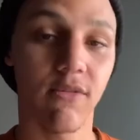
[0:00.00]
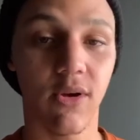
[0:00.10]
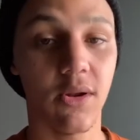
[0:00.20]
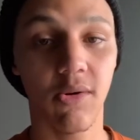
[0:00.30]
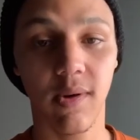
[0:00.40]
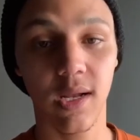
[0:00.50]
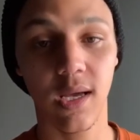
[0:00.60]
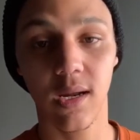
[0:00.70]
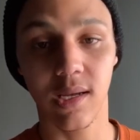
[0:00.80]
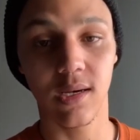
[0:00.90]
If ain't
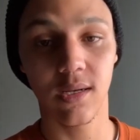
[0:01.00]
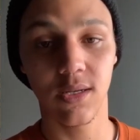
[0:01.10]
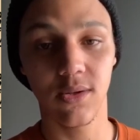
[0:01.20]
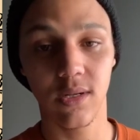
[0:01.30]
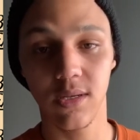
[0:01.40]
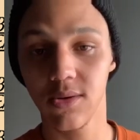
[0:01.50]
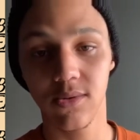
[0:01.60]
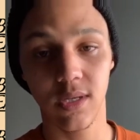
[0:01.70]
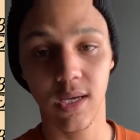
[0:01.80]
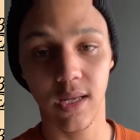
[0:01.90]
nobody got a gun, you
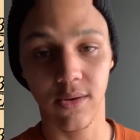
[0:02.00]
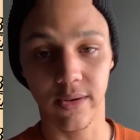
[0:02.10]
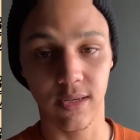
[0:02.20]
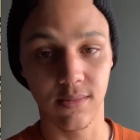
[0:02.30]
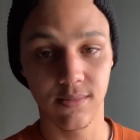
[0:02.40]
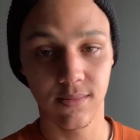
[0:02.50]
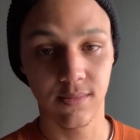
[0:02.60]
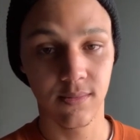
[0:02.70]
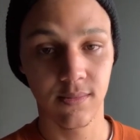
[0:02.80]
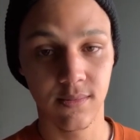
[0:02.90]
don't need to have no gun.
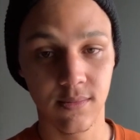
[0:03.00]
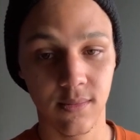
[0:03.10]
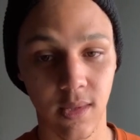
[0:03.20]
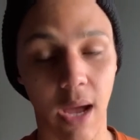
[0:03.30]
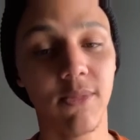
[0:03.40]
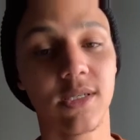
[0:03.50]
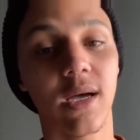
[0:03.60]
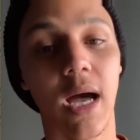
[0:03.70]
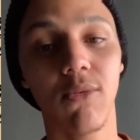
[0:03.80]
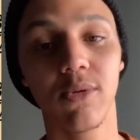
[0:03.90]
I'm gonna
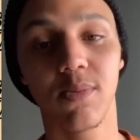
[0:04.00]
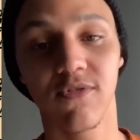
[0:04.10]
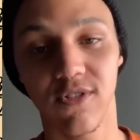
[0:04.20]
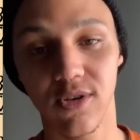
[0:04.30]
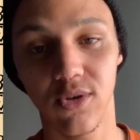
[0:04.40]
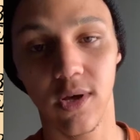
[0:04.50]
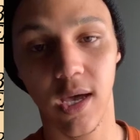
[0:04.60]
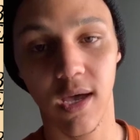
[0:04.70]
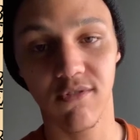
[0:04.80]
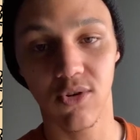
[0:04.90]
tell you, I would prefer you
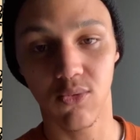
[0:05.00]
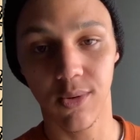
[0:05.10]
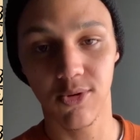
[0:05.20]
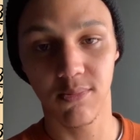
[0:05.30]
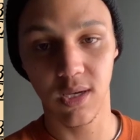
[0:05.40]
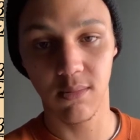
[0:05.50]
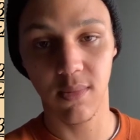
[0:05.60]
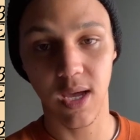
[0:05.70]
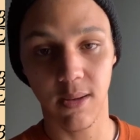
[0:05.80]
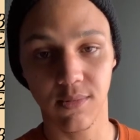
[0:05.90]
to have your rubber
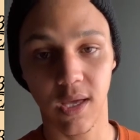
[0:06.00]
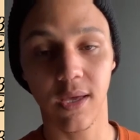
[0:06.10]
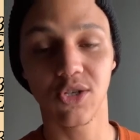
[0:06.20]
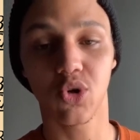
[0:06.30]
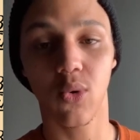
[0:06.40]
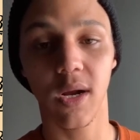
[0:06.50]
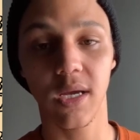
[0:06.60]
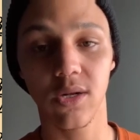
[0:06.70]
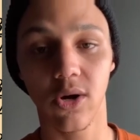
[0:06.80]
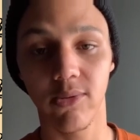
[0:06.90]
beanbag thing
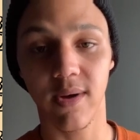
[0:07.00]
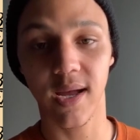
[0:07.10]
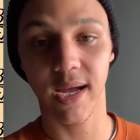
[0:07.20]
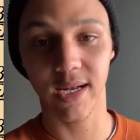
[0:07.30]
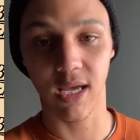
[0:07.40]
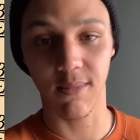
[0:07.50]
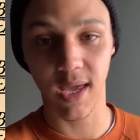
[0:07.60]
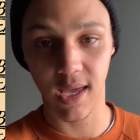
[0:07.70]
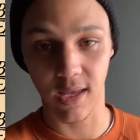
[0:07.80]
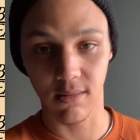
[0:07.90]
trained on my
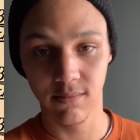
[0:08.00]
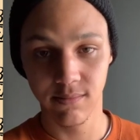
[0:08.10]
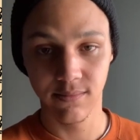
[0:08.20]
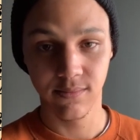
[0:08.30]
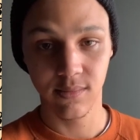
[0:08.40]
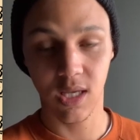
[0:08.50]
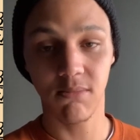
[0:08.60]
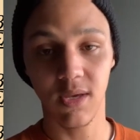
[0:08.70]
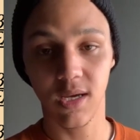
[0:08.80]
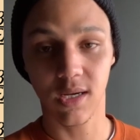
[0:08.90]
goddamn head.
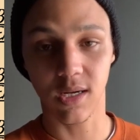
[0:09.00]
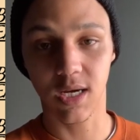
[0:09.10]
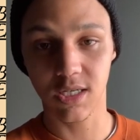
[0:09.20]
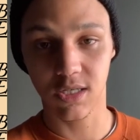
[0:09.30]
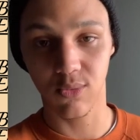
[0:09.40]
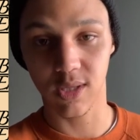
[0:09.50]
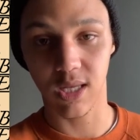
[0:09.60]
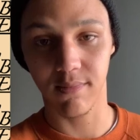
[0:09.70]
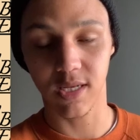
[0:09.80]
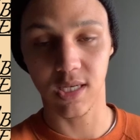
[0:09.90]
Give me a concussion
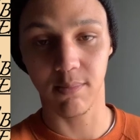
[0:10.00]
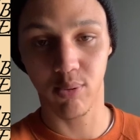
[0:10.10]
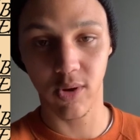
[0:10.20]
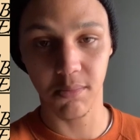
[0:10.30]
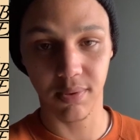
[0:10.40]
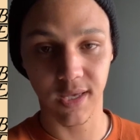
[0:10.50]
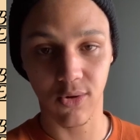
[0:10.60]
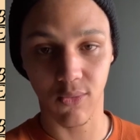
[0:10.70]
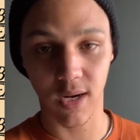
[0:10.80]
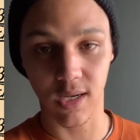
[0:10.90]
with that bitch at point
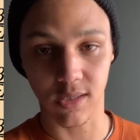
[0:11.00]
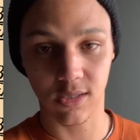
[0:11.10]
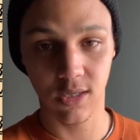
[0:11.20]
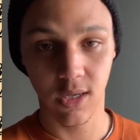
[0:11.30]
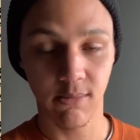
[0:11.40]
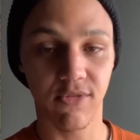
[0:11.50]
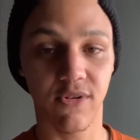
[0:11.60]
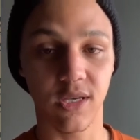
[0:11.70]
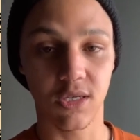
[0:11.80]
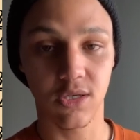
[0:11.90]
blank range
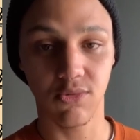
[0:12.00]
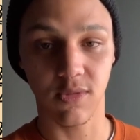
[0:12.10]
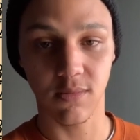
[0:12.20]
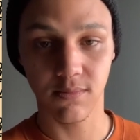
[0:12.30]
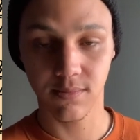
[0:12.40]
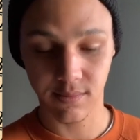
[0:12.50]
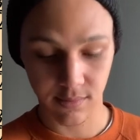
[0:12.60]
before you shoot me.